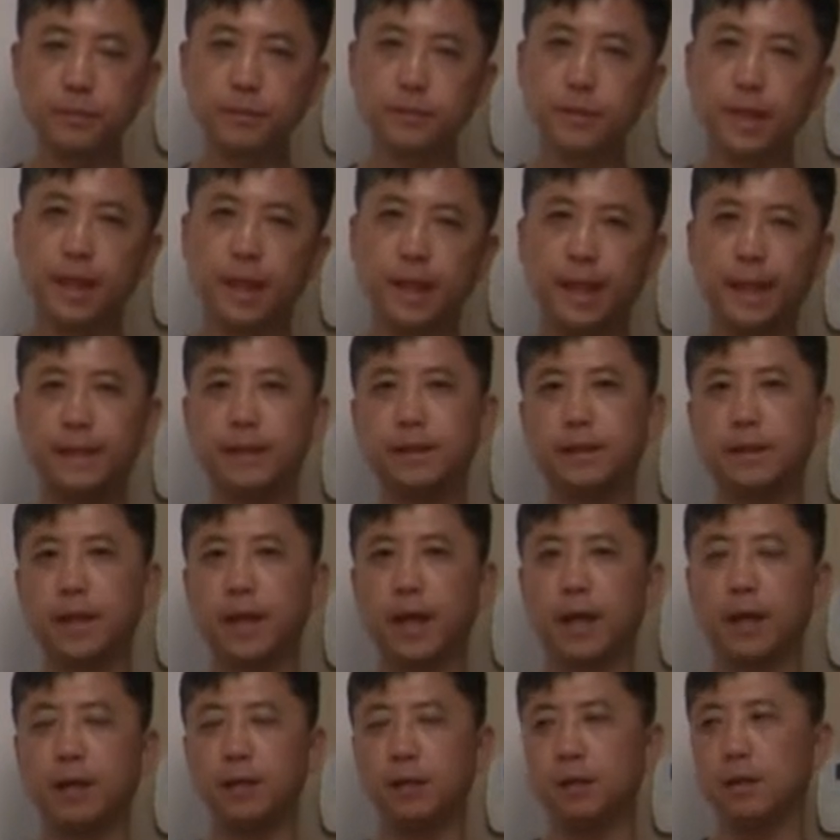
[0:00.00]
let's
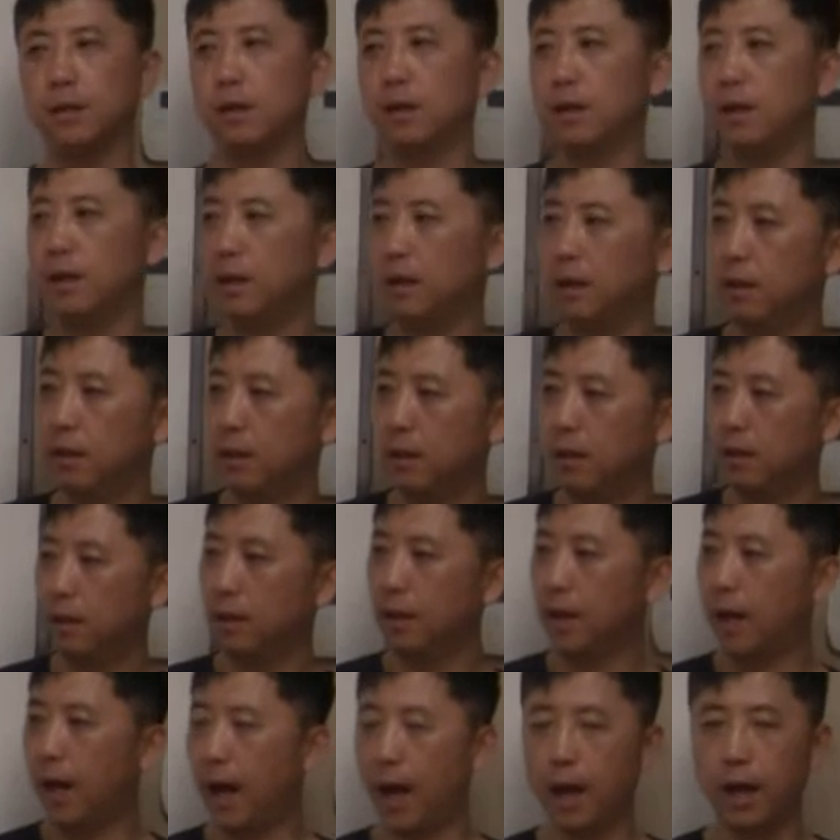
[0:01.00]
say
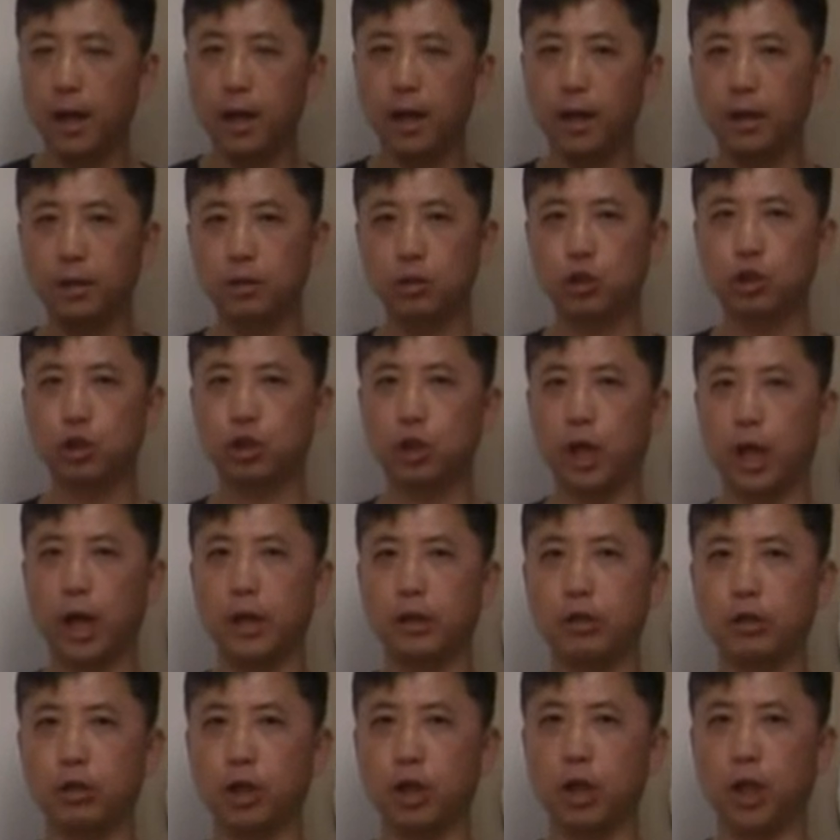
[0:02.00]
I try
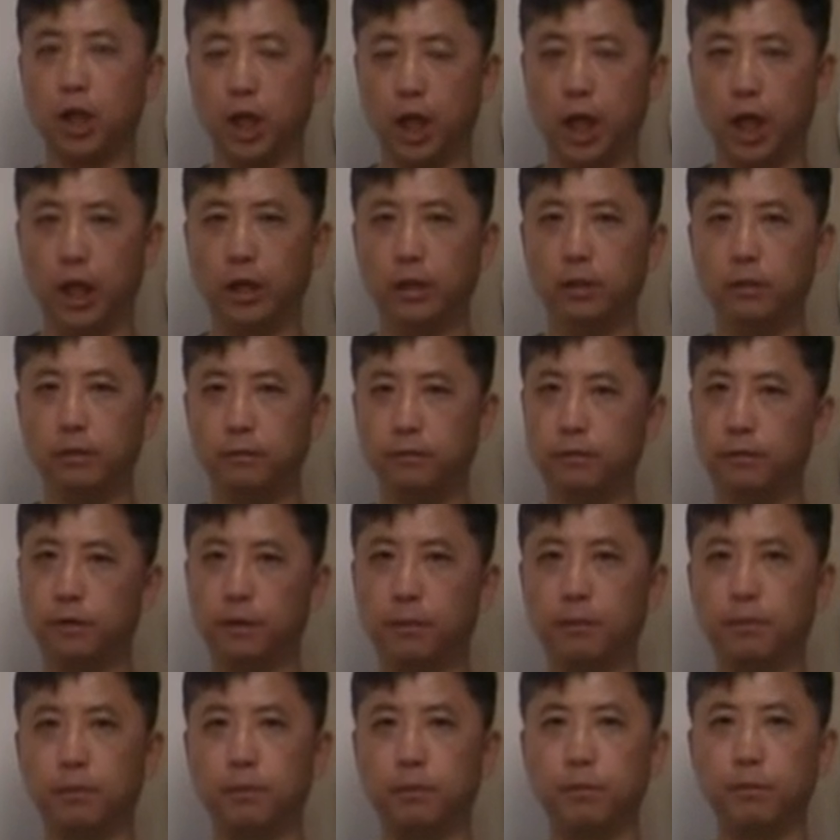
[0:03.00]
to learn
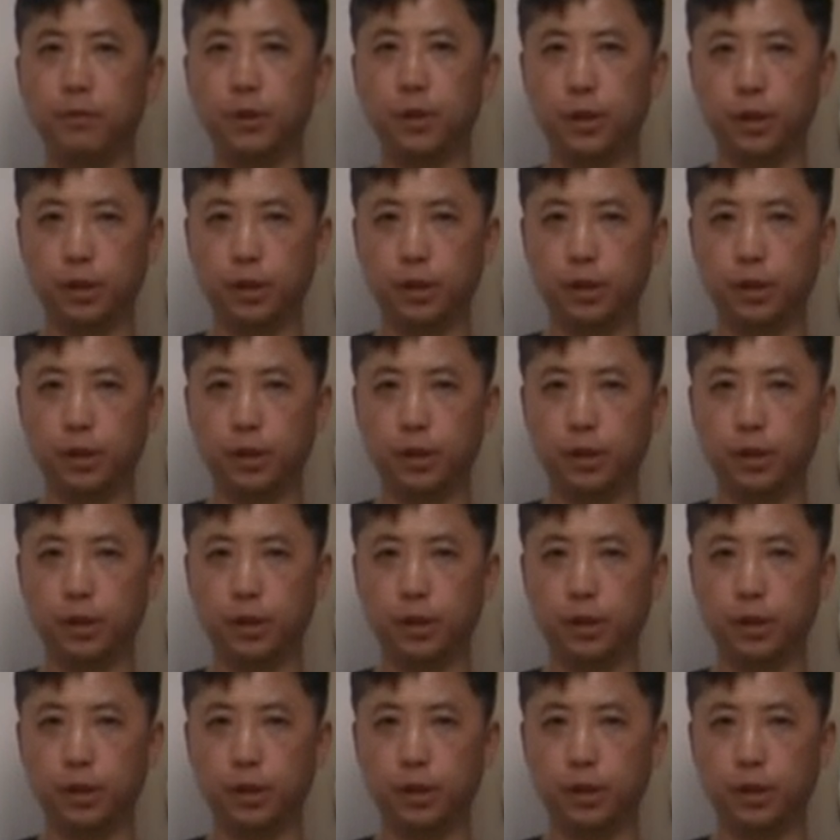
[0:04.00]
from